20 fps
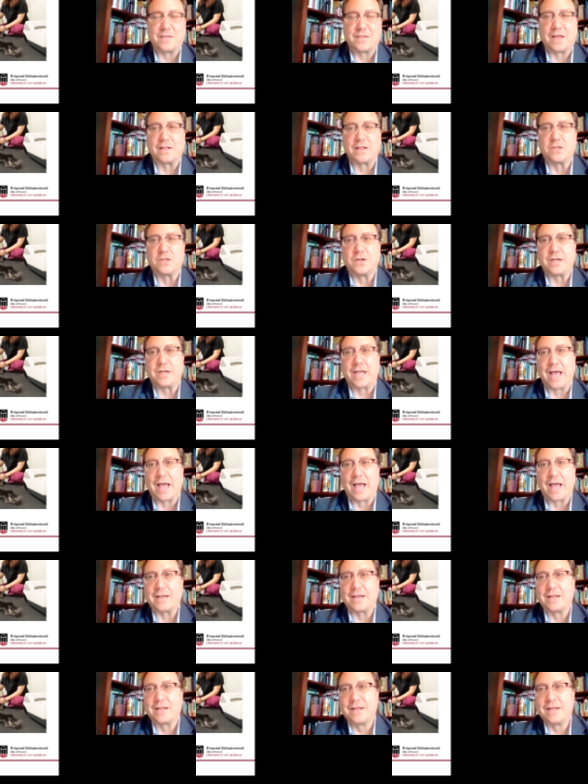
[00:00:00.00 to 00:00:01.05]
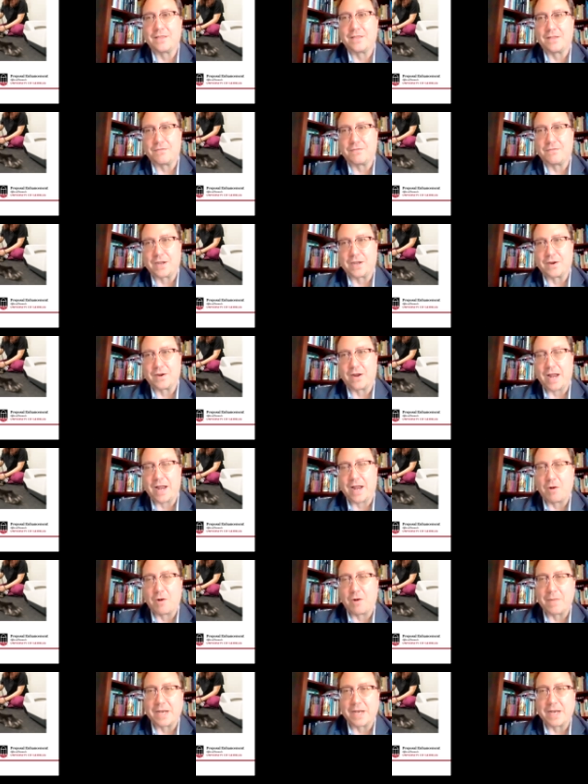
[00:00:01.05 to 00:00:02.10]
And they figure out
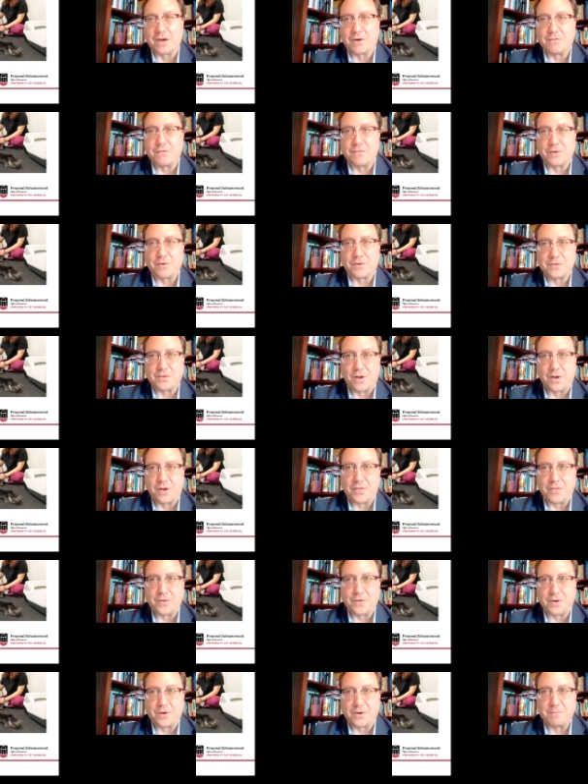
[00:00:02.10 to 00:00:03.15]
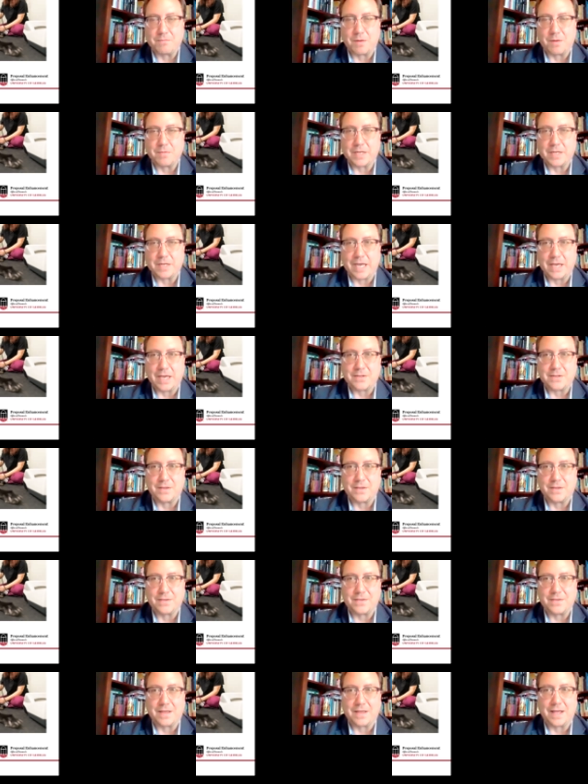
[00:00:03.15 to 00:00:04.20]
how many are first author
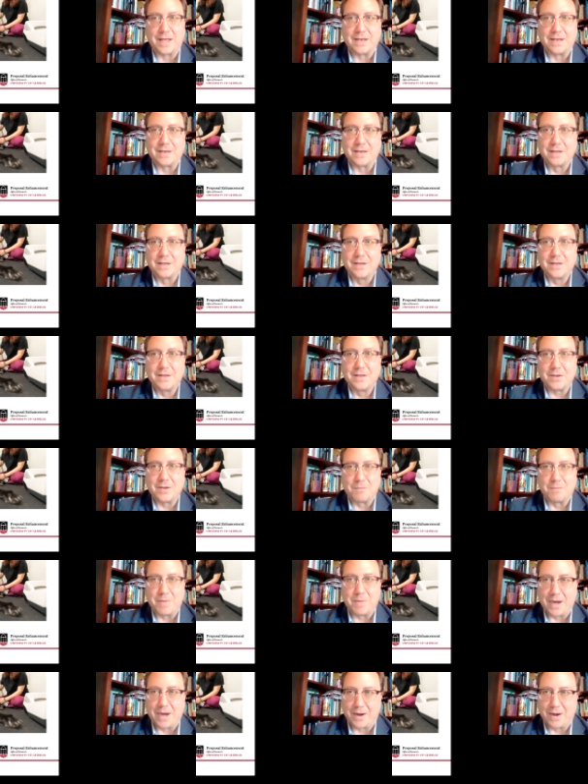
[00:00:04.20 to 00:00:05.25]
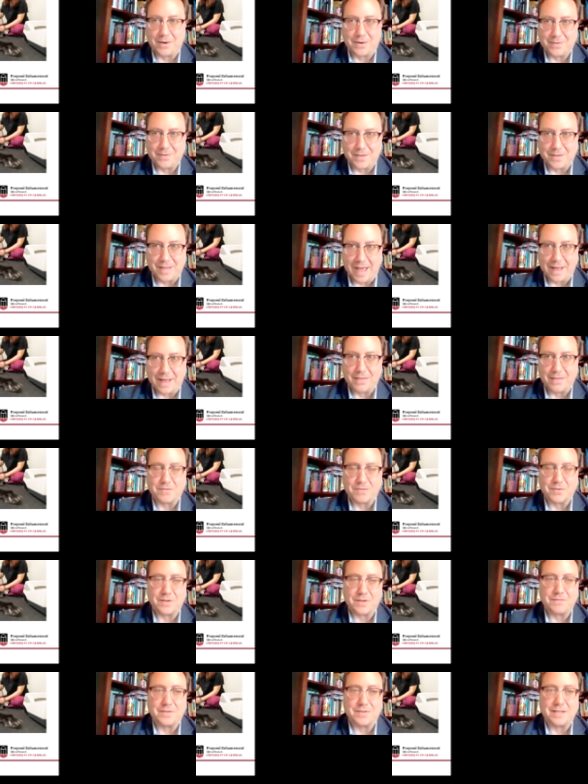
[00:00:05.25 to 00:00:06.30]
publications and compare that
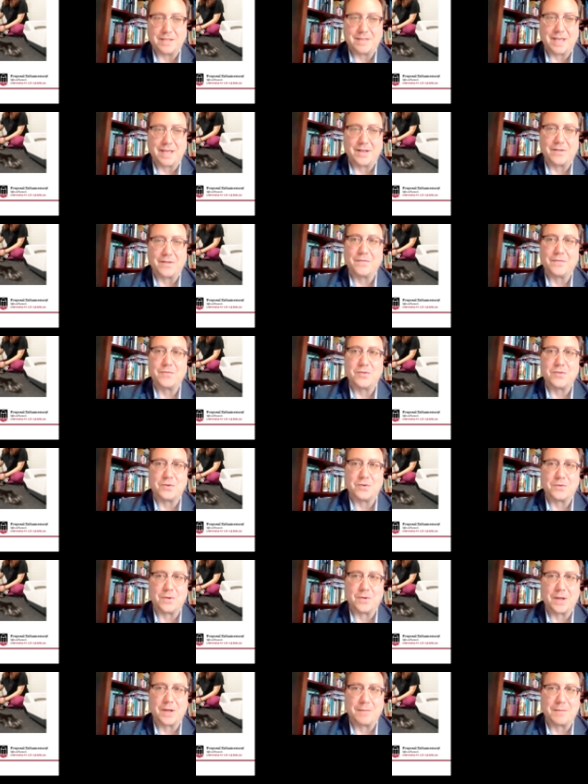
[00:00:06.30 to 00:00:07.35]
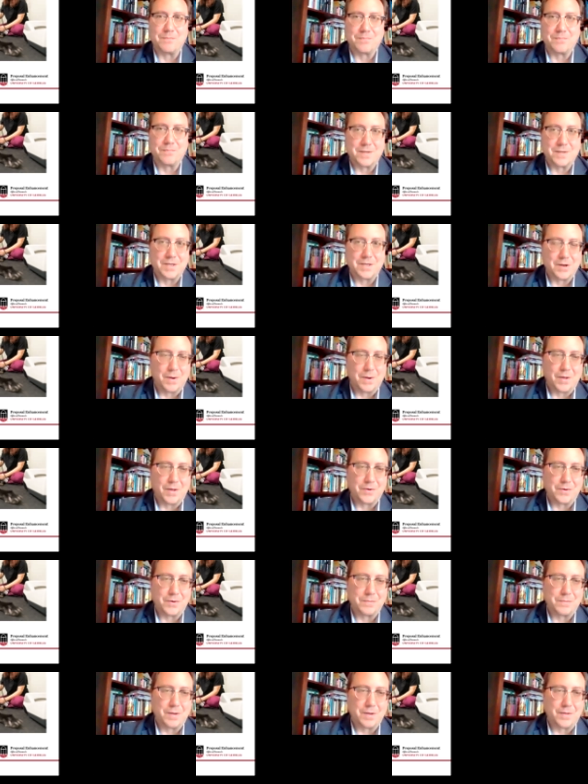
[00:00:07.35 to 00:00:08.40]
level of detail to
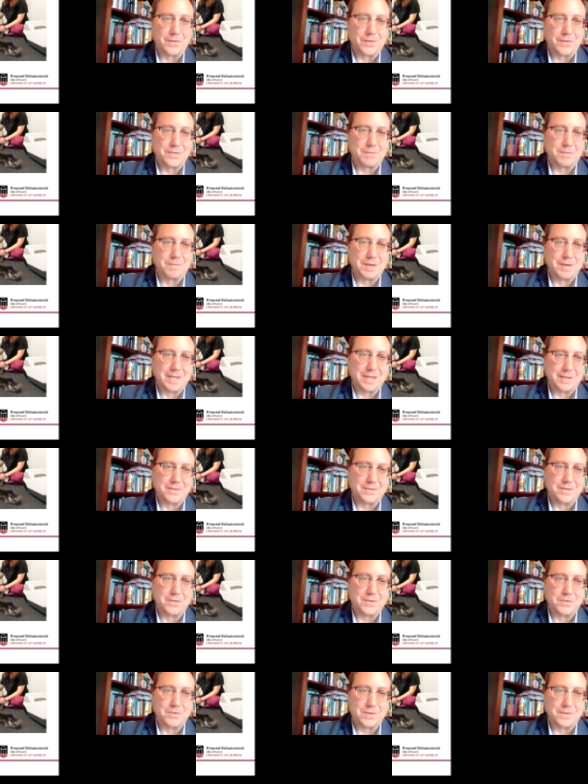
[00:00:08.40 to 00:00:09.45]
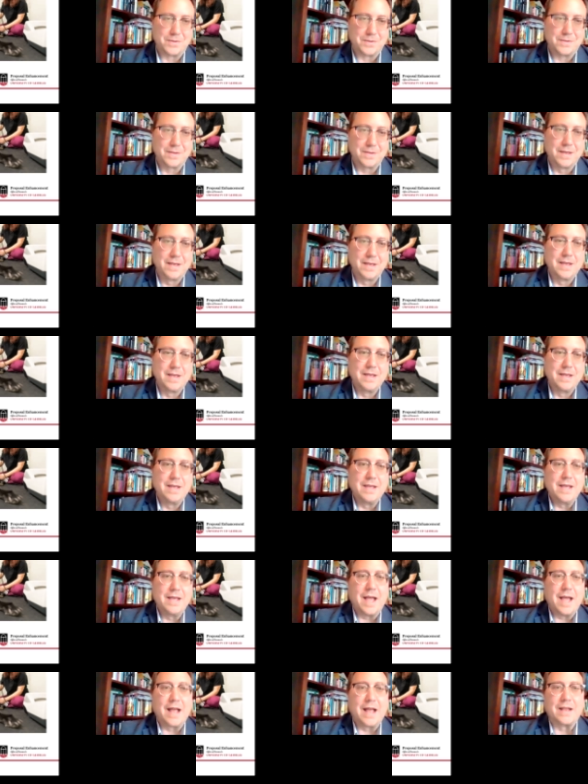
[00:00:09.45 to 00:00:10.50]
other submitting institutions.
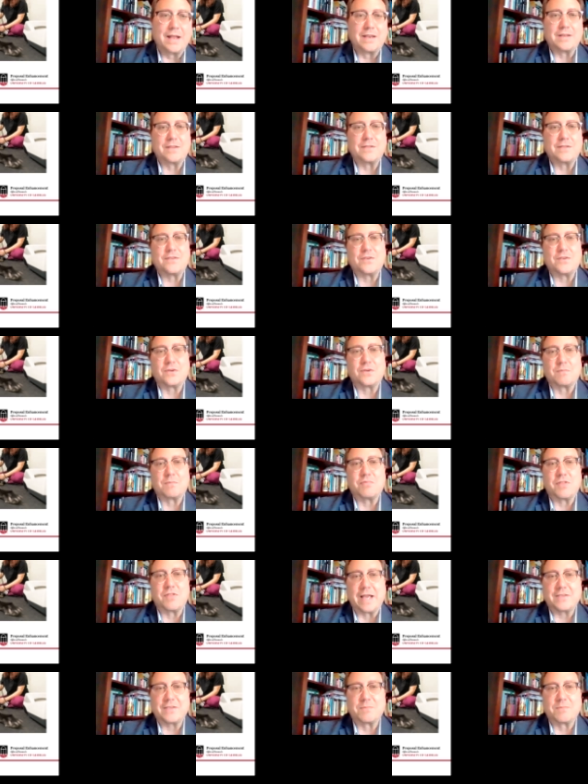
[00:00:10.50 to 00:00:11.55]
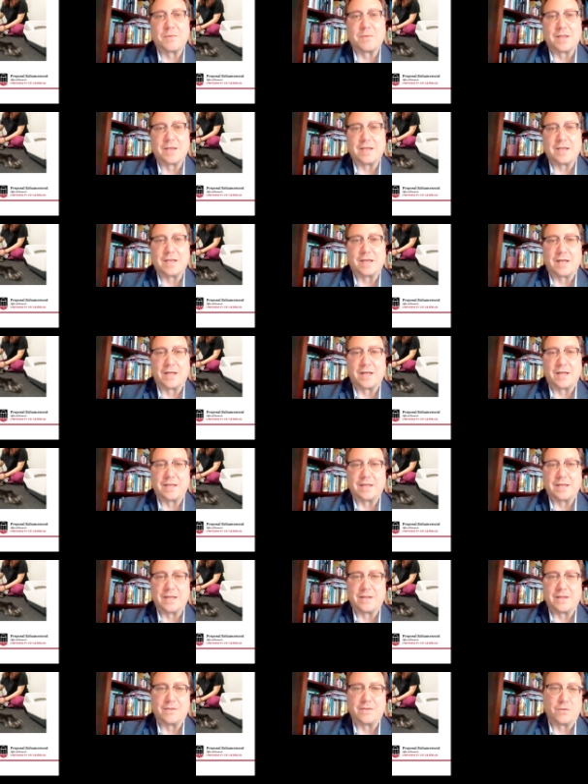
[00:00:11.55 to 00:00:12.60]
And student placement
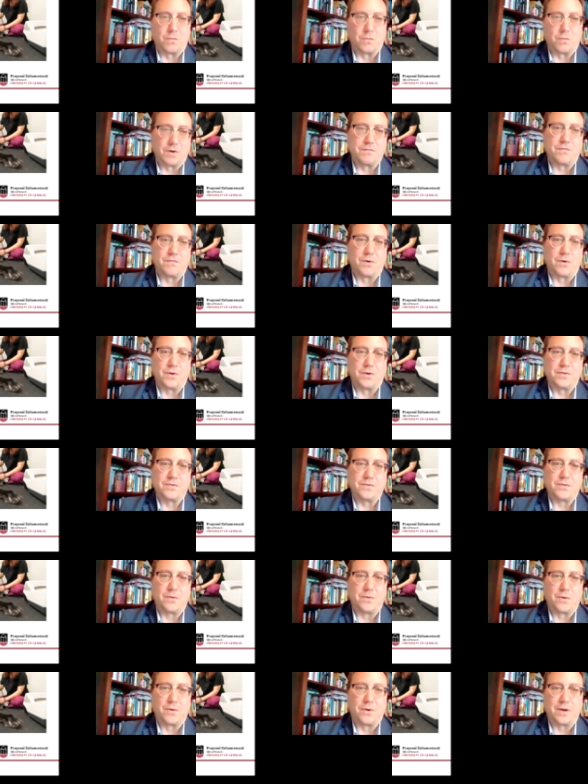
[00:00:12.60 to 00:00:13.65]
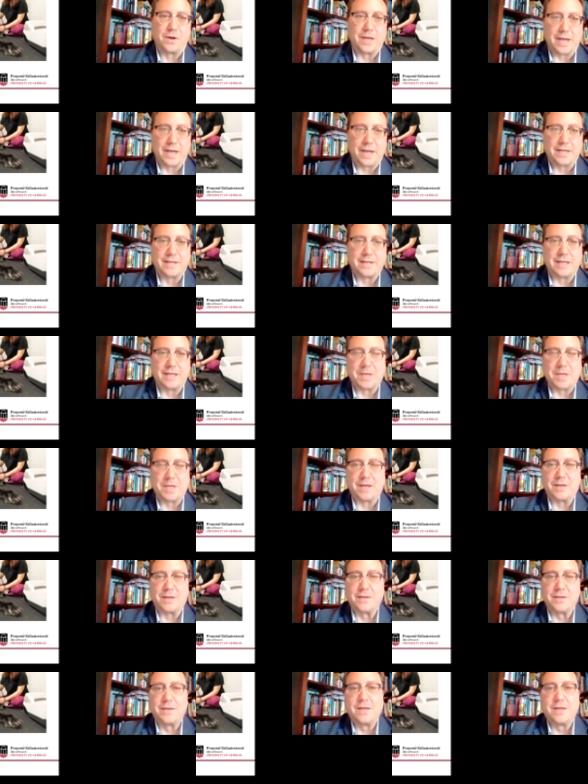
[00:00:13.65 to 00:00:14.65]
in the workforce or in academia.